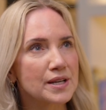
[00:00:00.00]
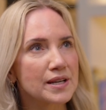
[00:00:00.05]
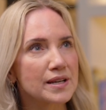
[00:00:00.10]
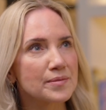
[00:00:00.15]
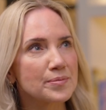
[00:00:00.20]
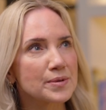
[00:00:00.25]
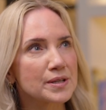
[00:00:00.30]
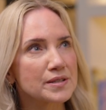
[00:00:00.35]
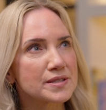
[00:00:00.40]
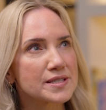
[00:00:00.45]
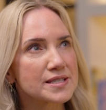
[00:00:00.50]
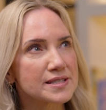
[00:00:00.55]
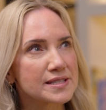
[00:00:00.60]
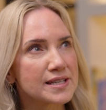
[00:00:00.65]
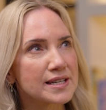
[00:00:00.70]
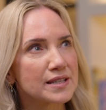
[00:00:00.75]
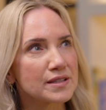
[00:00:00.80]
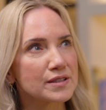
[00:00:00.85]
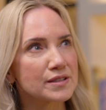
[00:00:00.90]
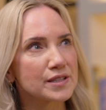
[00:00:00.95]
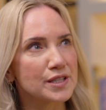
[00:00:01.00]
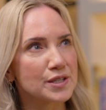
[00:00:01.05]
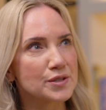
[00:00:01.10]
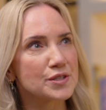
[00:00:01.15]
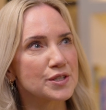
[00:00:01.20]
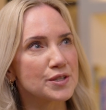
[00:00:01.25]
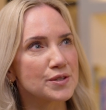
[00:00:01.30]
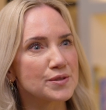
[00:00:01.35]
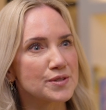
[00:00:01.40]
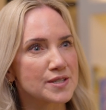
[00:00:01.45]
But still,
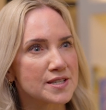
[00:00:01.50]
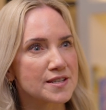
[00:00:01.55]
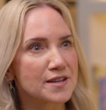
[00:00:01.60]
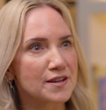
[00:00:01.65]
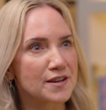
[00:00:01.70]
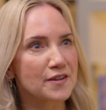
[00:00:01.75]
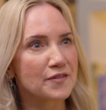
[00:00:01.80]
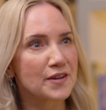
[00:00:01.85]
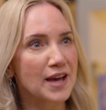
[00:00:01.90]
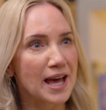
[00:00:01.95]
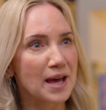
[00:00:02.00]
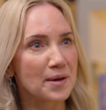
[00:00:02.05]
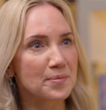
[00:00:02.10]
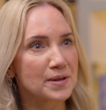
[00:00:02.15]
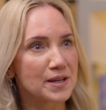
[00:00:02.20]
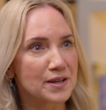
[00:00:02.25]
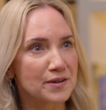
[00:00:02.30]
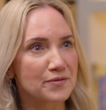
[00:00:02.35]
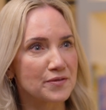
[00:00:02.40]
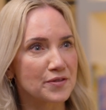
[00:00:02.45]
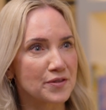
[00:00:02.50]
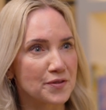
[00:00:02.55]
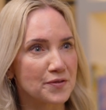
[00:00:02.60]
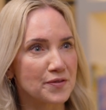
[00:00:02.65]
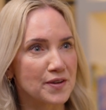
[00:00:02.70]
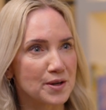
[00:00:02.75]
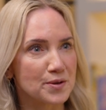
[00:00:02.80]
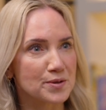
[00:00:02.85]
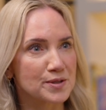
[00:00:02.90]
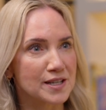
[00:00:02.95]
you do deserve a happy and
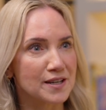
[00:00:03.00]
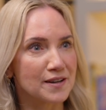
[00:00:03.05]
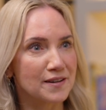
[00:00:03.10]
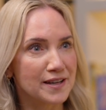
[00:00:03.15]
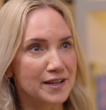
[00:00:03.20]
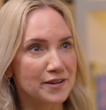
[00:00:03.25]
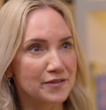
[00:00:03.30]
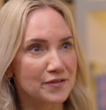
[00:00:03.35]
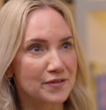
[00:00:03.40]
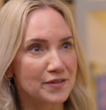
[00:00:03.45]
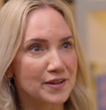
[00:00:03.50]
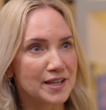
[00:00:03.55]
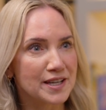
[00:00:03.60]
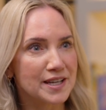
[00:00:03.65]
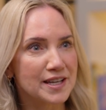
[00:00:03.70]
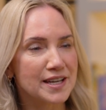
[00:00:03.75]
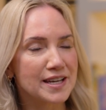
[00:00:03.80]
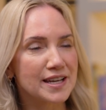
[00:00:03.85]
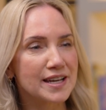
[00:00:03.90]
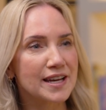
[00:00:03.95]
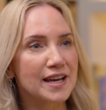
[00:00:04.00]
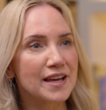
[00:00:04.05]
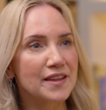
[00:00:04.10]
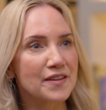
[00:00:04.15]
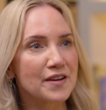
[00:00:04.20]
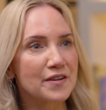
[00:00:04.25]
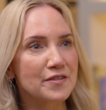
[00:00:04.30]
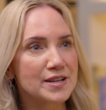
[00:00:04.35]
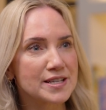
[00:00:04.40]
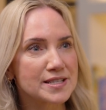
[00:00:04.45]
fulfilled life.
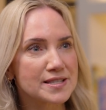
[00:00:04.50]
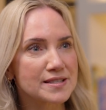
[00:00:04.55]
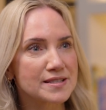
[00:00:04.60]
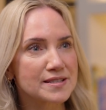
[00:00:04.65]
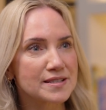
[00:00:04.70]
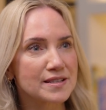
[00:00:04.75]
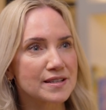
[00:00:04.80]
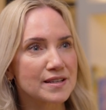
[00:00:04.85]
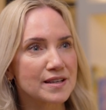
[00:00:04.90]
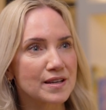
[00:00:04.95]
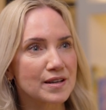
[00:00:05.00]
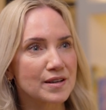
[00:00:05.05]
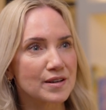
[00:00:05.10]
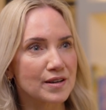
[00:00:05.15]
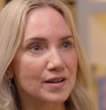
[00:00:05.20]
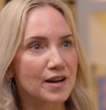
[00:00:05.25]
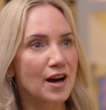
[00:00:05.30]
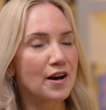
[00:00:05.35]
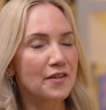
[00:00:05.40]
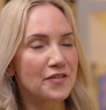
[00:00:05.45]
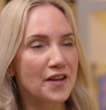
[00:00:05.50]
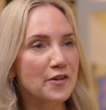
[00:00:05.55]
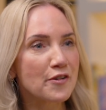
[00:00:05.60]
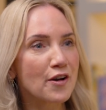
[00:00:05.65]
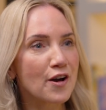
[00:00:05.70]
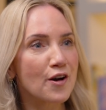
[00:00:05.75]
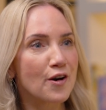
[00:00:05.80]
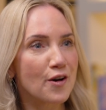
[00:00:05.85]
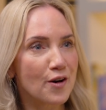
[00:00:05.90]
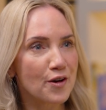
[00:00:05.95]
And
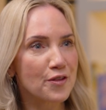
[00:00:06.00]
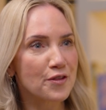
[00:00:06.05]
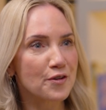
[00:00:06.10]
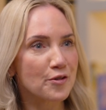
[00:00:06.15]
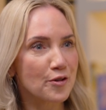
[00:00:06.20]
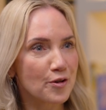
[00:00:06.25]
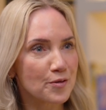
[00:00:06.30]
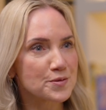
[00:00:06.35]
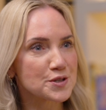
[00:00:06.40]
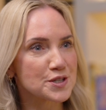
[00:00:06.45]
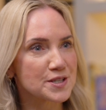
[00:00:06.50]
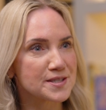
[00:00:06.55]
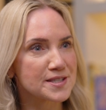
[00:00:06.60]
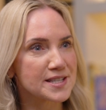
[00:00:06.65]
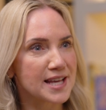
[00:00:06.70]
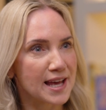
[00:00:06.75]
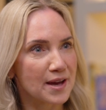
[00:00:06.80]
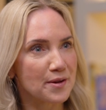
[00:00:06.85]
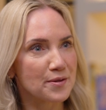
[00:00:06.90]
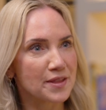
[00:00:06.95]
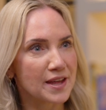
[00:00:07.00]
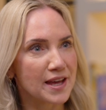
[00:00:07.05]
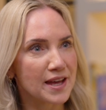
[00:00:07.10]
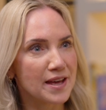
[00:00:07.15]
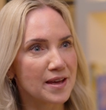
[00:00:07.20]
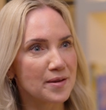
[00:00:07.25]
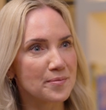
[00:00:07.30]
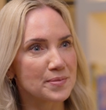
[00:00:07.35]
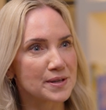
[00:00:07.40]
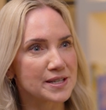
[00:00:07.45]
there are other options out
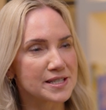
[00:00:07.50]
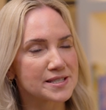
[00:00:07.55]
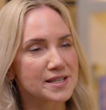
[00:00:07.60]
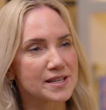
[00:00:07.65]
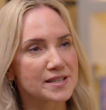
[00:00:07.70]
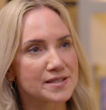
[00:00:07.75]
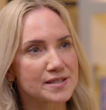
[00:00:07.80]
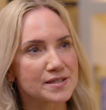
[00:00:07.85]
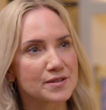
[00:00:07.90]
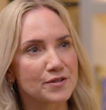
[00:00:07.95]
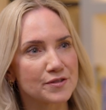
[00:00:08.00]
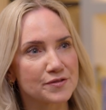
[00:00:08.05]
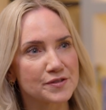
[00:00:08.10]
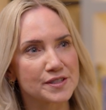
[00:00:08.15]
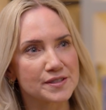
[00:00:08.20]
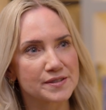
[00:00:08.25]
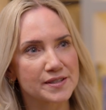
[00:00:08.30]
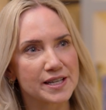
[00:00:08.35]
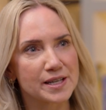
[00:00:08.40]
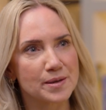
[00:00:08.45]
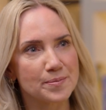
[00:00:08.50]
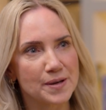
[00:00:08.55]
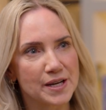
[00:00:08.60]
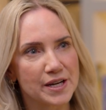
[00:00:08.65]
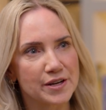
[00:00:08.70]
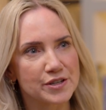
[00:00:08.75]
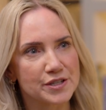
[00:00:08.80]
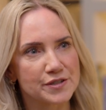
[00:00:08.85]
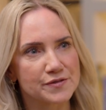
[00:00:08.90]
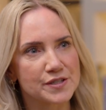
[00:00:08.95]
there, but it does often take a
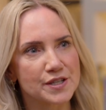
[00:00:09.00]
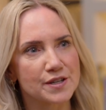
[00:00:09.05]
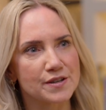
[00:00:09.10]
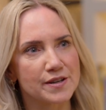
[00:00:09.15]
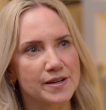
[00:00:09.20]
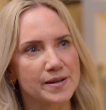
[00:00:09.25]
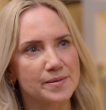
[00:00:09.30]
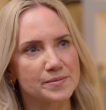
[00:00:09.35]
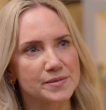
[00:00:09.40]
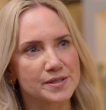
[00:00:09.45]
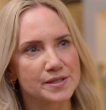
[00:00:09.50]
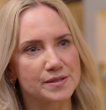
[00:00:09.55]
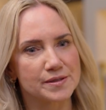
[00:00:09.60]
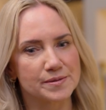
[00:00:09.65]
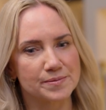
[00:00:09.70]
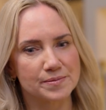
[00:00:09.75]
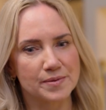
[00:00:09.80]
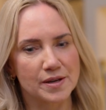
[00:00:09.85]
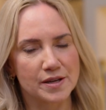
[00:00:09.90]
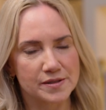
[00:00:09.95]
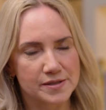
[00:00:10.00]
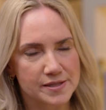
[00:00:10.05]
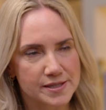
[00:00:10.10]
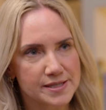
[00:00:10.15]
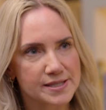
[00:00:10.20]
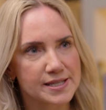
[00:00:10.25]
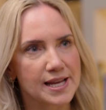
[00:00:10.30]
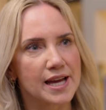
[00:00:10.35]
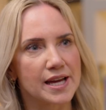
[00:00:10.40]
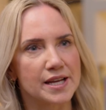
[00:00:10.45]
period of time to
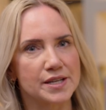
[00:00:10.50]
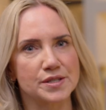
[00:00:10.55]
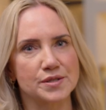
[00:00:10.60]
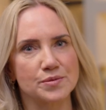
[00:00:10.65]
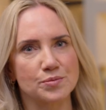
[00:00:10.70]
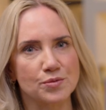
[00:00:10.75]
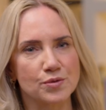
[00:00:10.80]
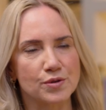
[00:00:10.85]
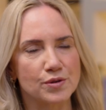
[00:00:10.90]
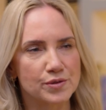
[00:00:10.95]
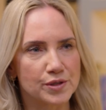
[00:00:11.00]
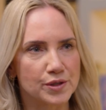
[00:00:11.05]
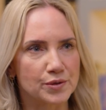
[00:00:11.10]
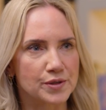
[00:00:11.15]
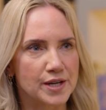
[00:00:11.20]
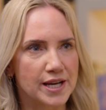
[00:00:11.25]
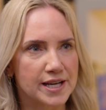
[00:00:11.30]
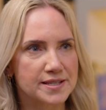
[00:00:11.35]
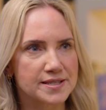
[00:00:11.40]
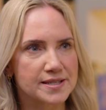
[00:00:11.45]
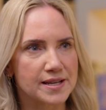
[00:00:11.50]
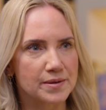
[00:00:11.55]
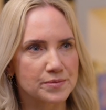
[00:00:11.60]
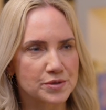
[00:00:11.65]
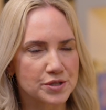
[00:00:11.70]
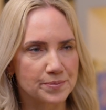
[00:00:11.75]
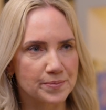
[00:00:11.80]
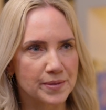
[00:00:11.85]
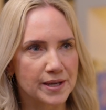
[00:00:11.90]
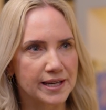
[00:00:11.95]
understand what your next
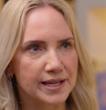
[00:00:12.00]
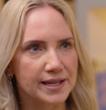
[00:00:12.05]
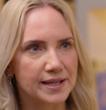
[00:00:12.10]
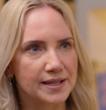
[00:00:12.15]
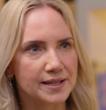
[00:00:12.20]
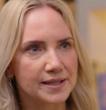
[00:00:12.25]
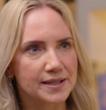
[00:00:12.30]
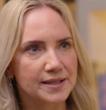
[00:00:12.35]
step should be.